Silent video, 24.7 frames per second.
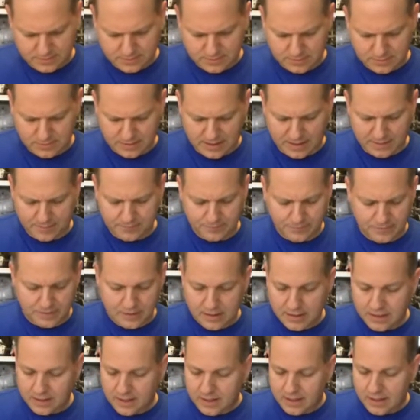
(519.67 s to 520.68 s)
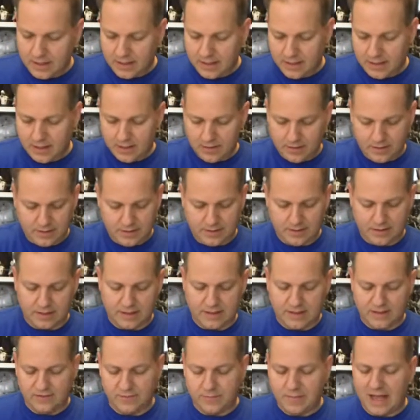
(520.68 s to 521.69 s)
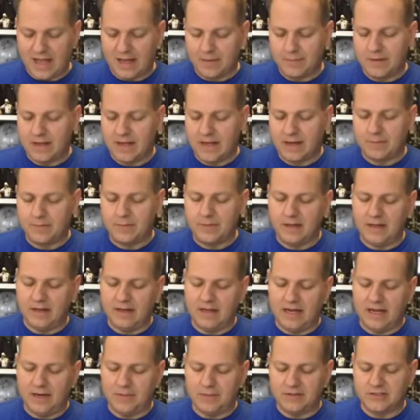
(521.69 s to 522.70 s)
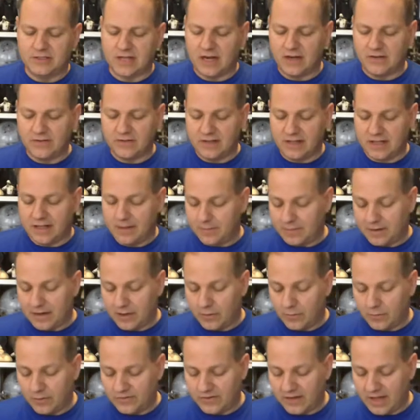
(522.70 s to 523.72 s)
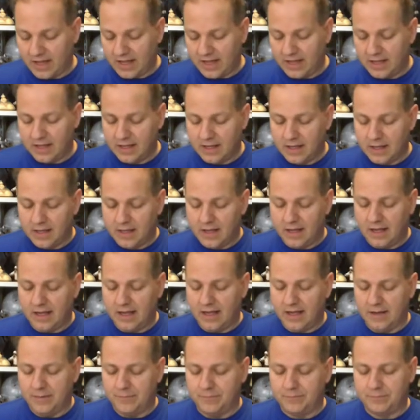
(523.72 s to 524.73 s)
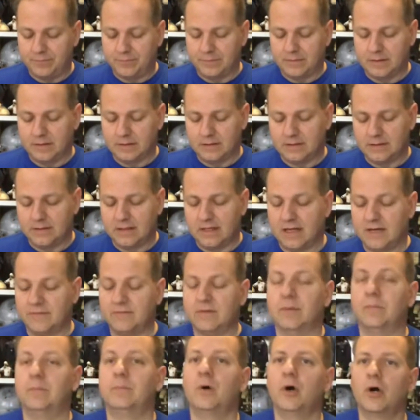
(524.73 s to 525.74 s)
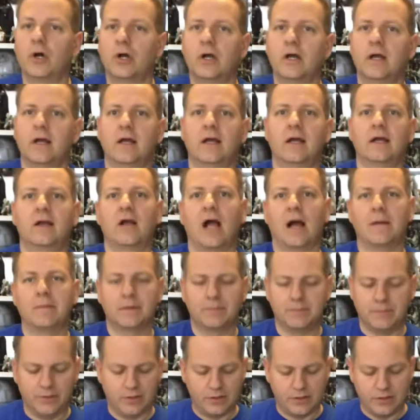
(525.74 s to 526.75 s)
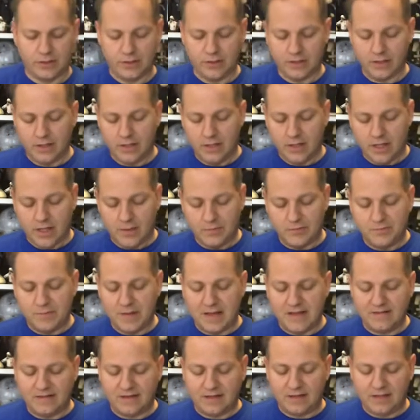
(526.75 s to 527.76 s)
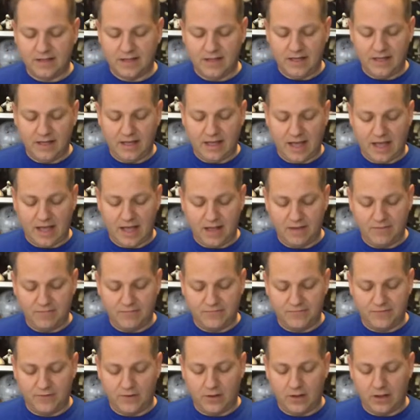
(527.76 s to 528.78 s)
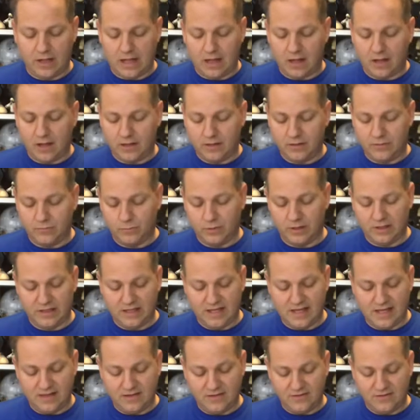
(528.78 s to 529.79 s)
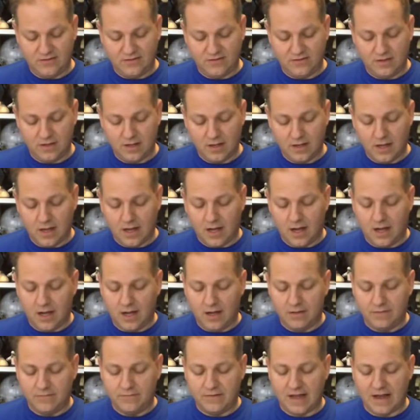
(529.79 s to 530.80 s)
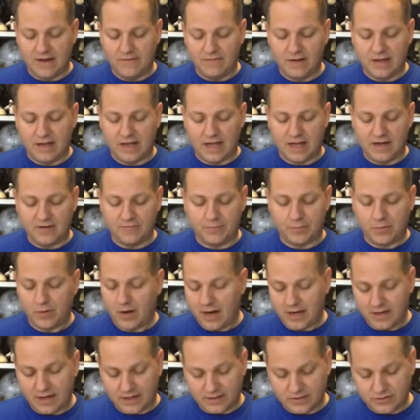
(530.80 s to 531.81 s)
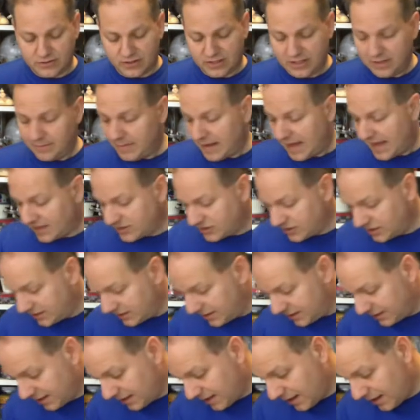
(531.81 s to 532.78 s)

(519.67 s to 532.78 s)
Okay. Now I've got his backpack. Well, anyway, Shadows of the Empire was a kind of a book, comic book. It was basically a full-on release of every kind of product you can imagine